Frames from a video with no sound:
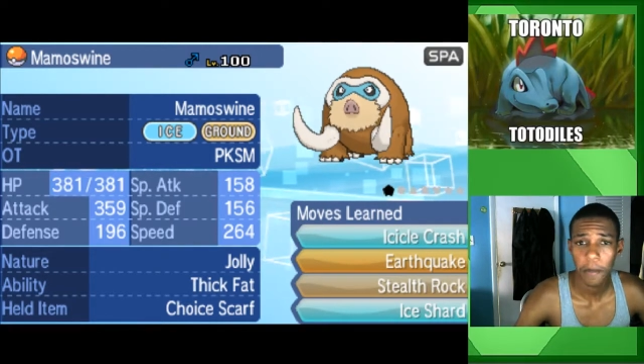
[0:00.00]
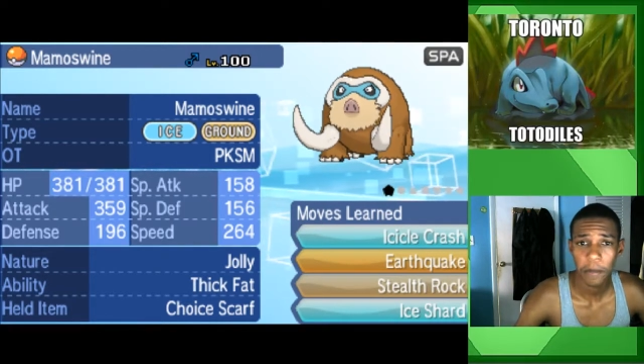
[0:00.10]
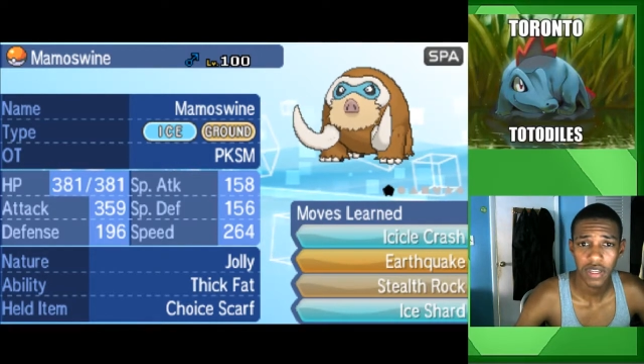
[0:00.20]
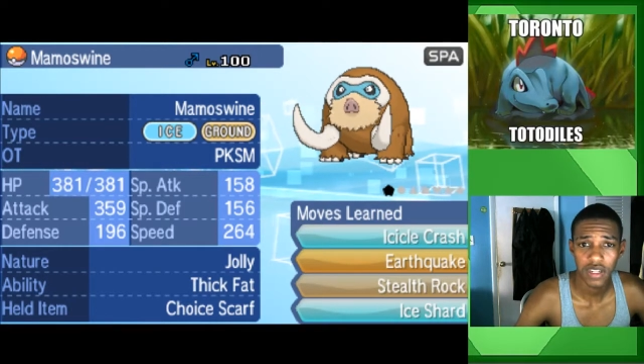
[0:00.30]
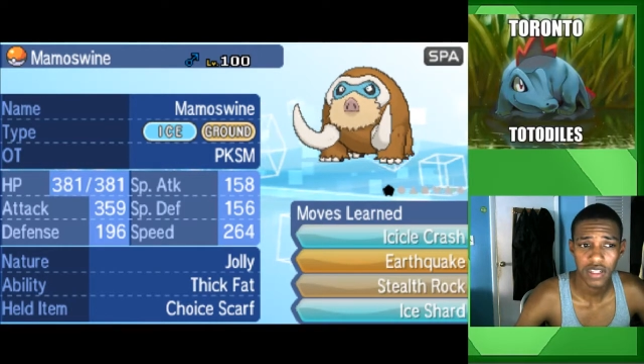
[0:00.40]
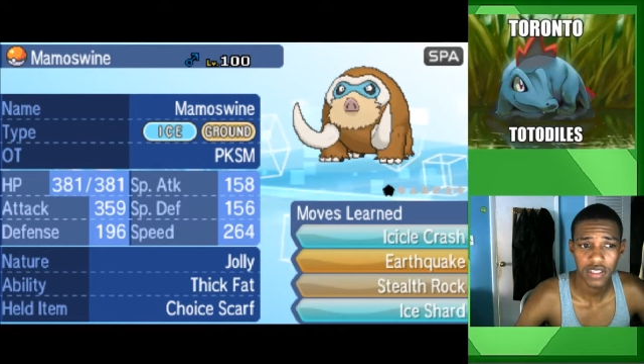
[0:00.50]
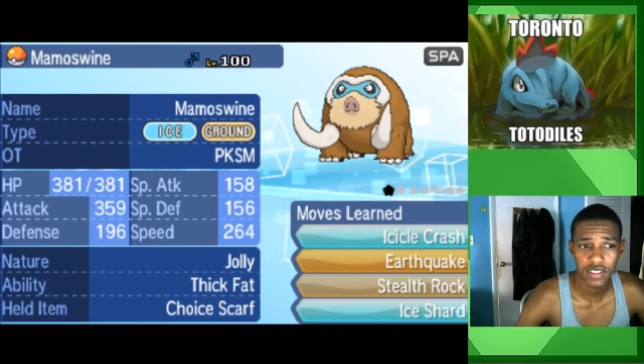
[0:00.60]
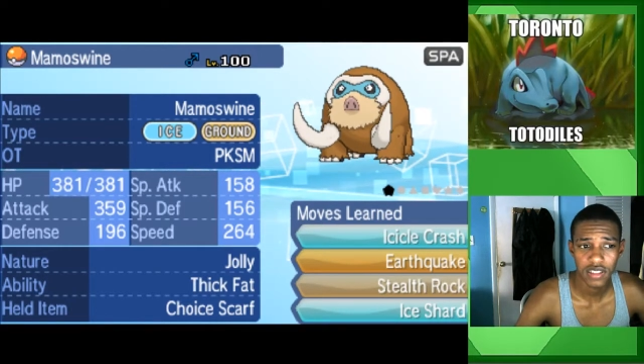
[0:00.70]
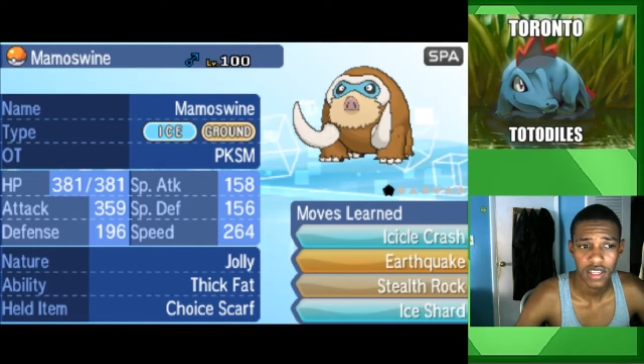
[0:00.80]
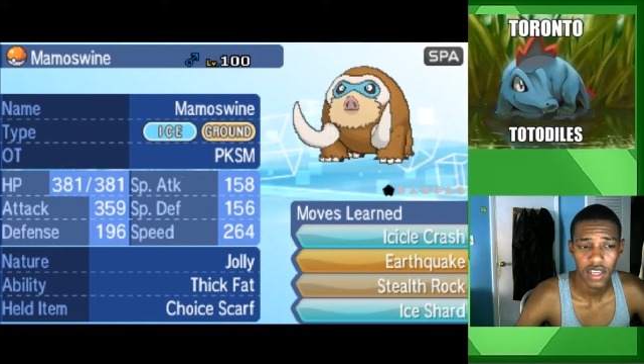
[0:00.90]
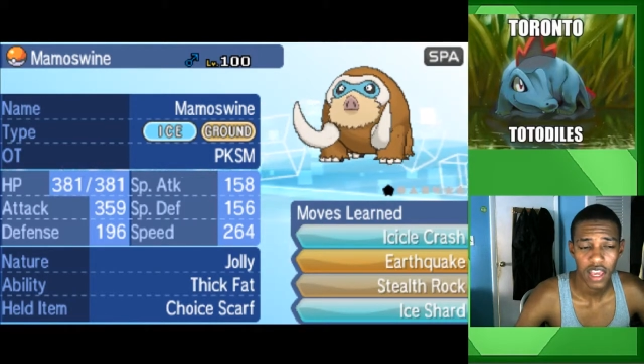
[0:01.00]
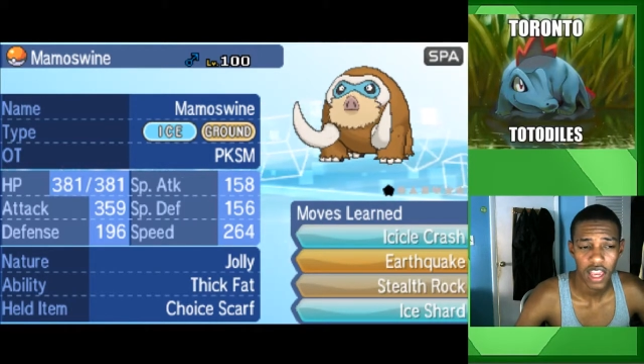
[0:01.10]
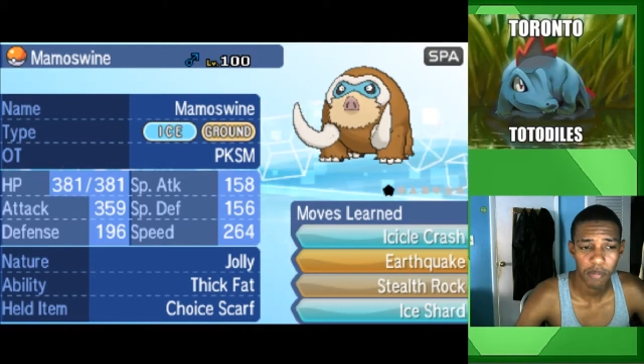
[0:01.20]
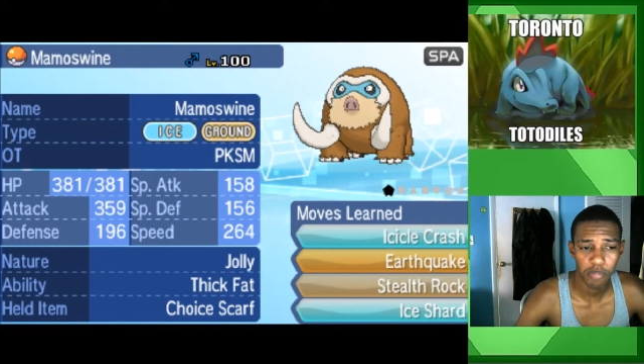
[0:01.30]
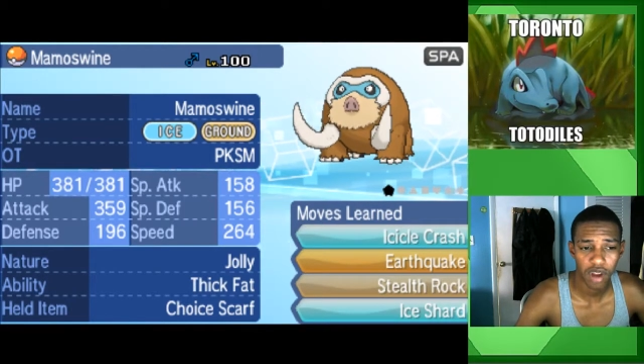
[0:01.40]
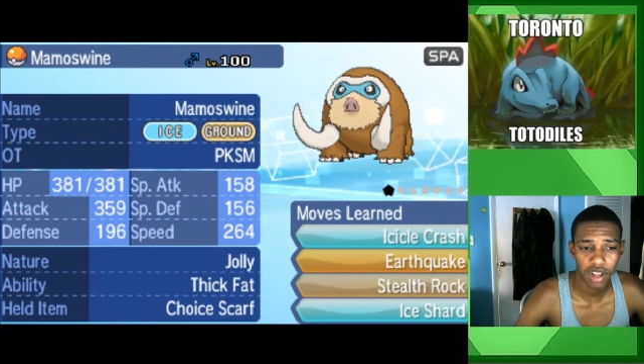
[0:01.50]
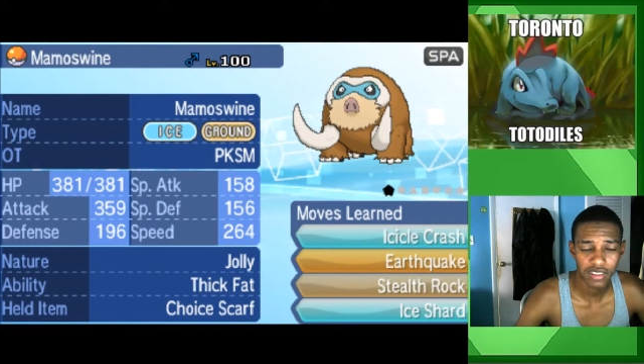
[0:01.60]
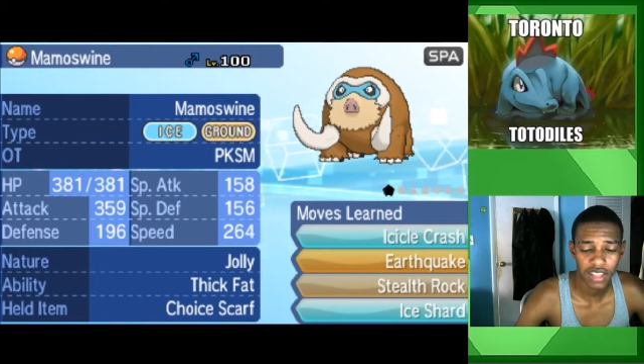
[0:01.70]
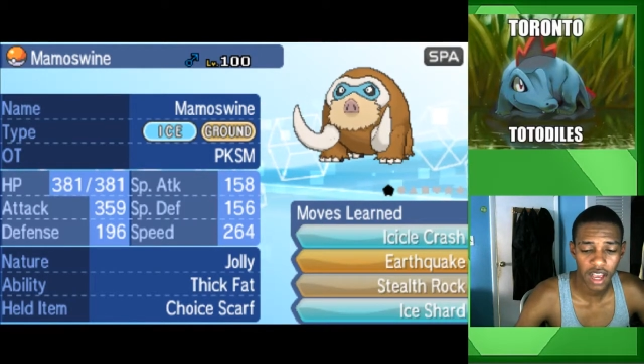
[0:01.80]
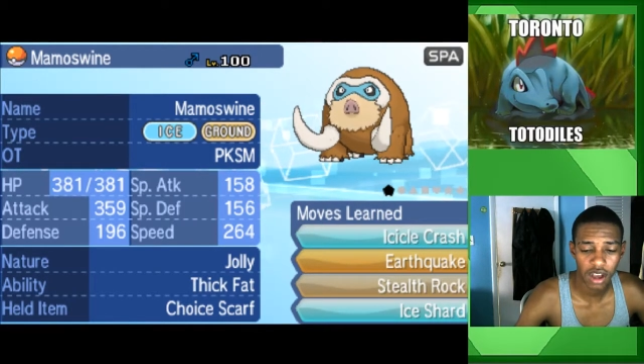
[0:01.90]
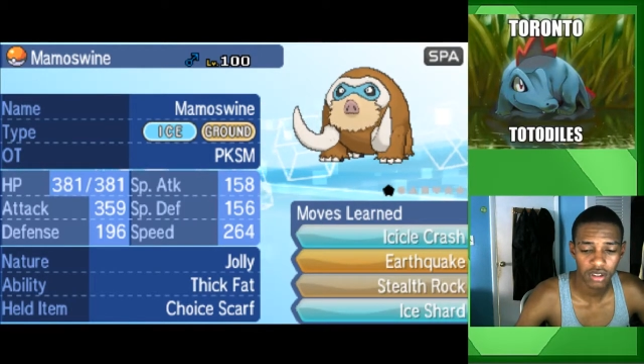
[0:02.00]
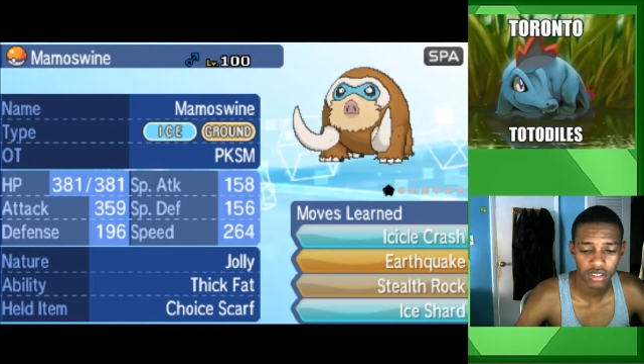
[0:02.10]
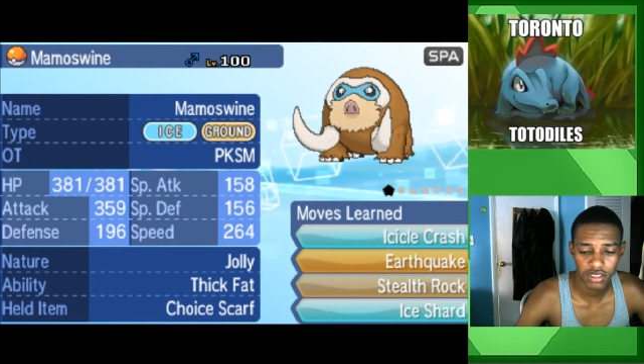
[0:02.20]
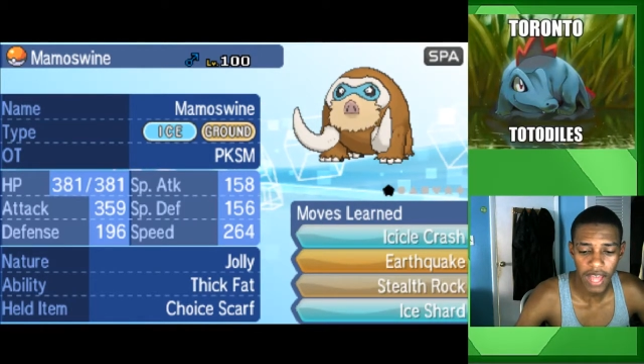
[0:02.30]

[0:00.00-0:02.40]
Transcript: because it brought down